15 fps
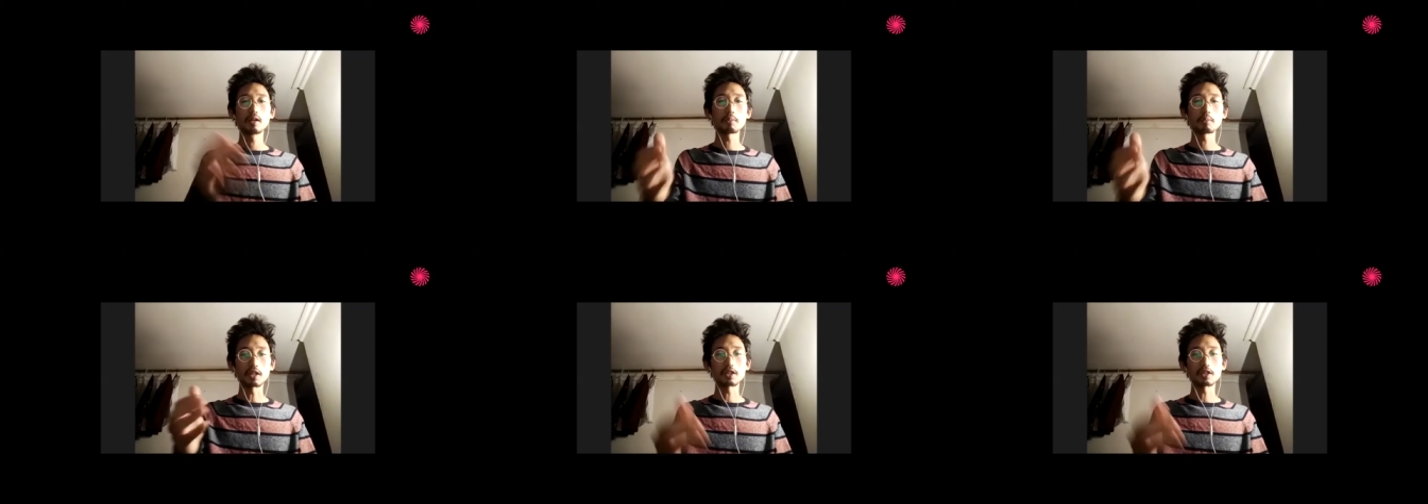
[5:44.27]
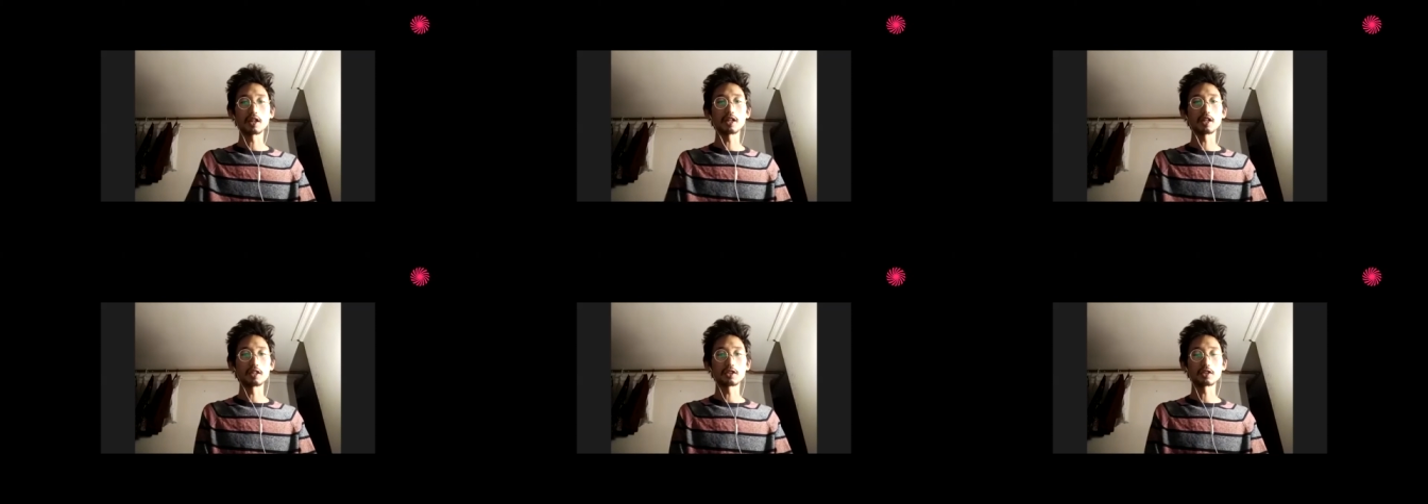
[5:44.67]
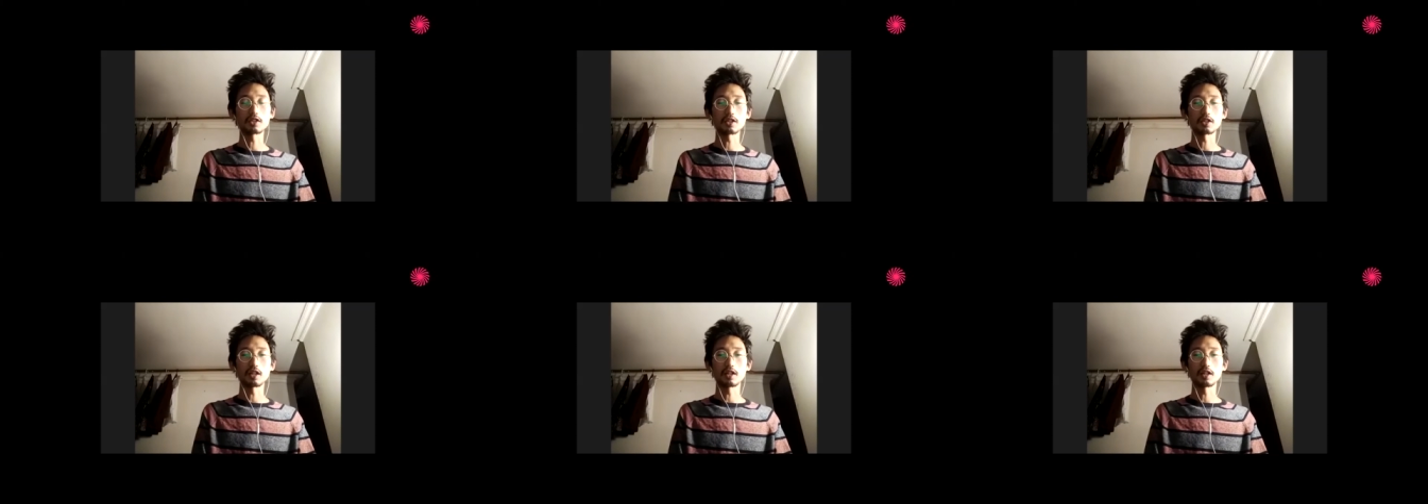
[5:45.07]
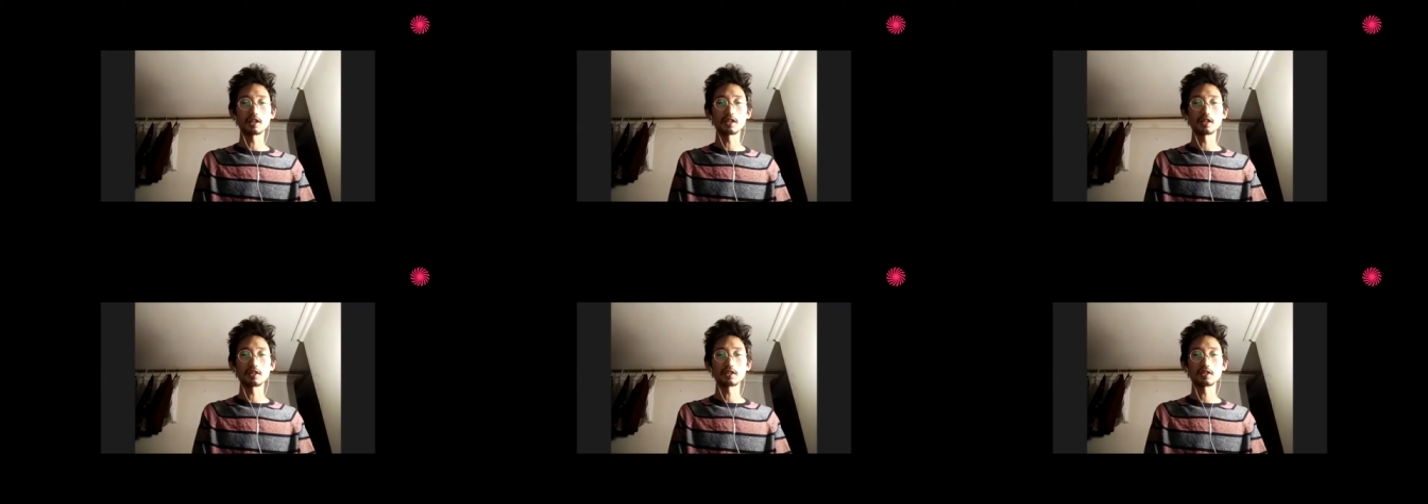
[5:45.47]
punchline-ish
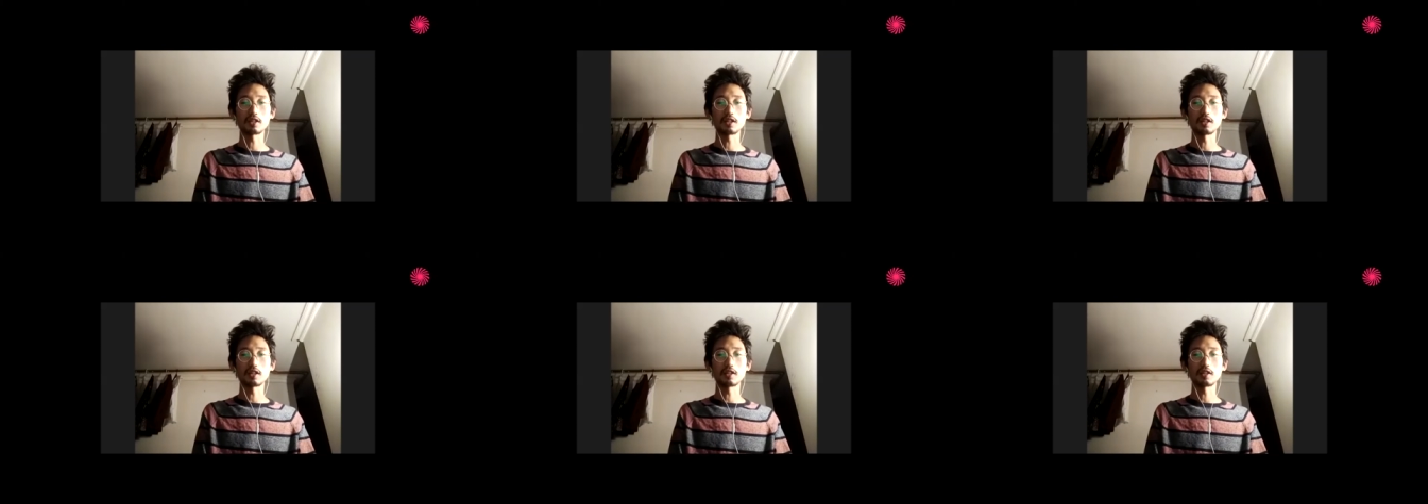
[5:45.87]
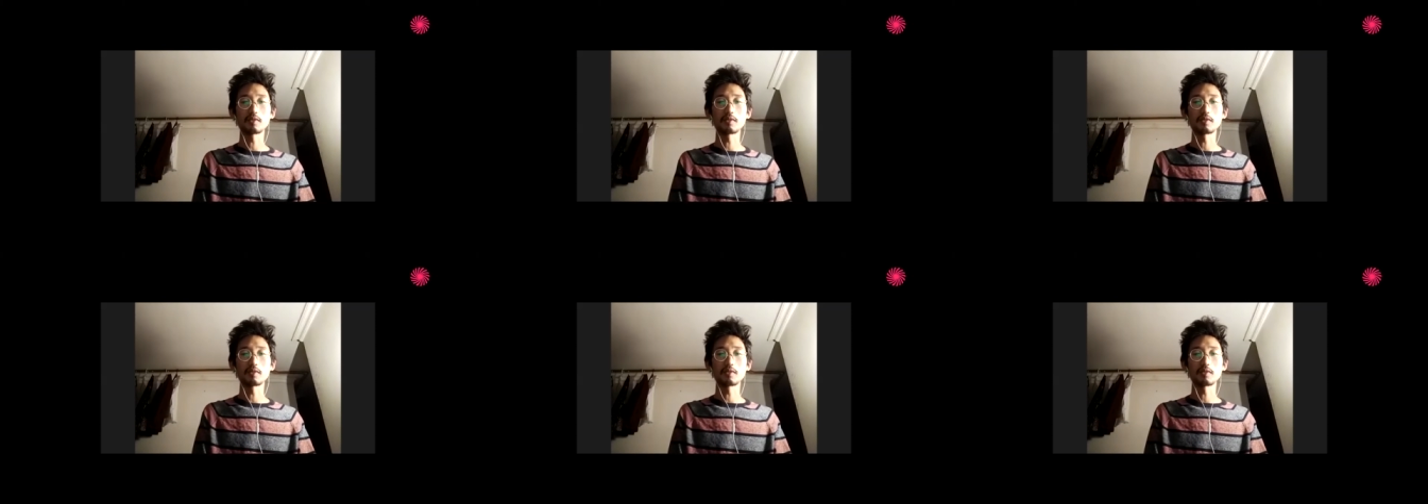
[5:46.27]
uh, this uh,